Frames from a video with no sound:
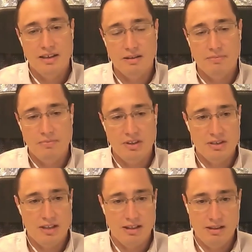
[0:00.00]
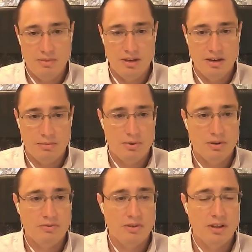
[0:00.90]
into that limited number of
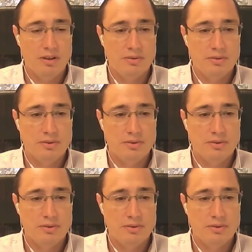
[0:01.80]
clones.